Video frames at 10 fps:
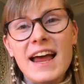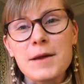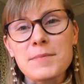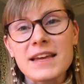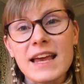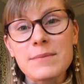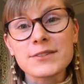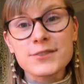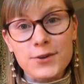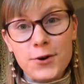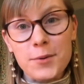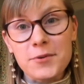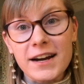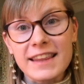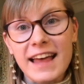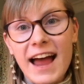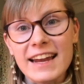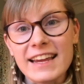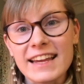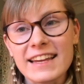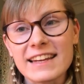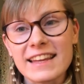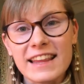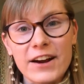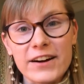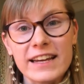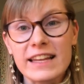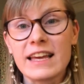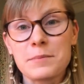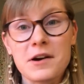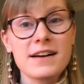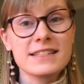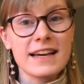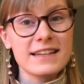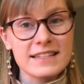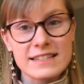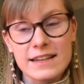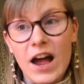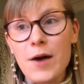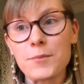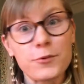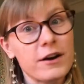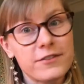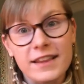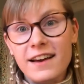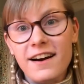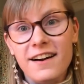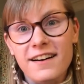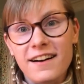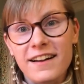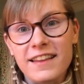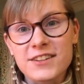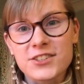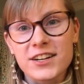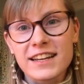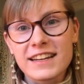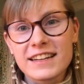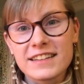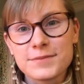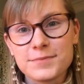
and being able to incorporate that in their healing process um, wherever they are on that journey.